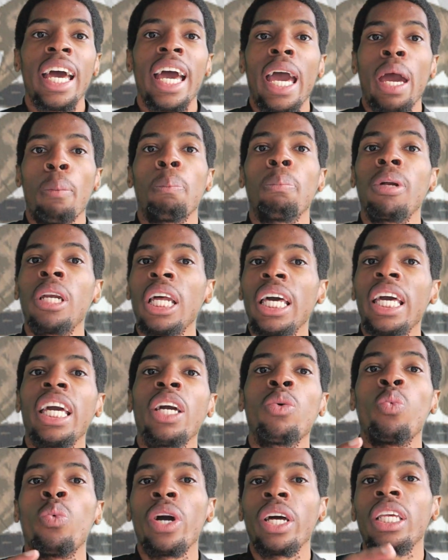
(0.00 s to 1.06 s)
and
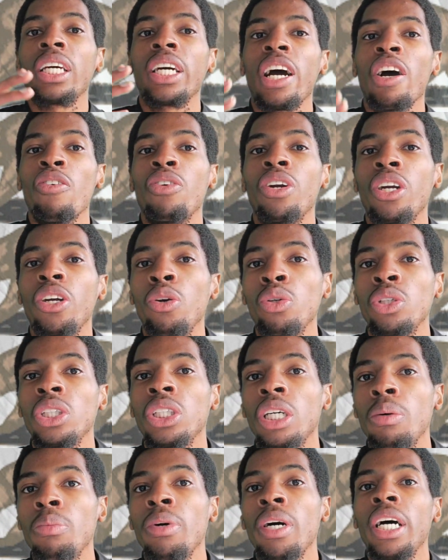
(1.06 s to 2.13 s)
pleading with Governor
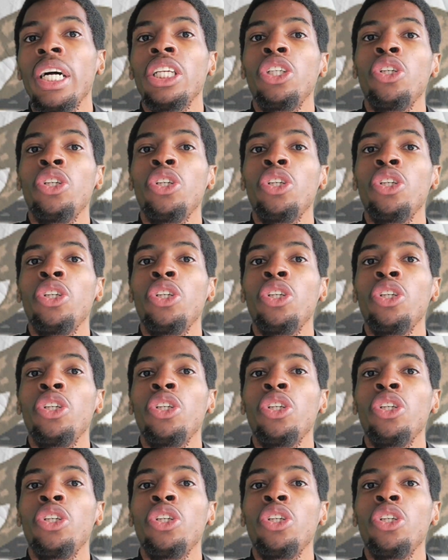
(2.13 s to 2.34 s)
Newsom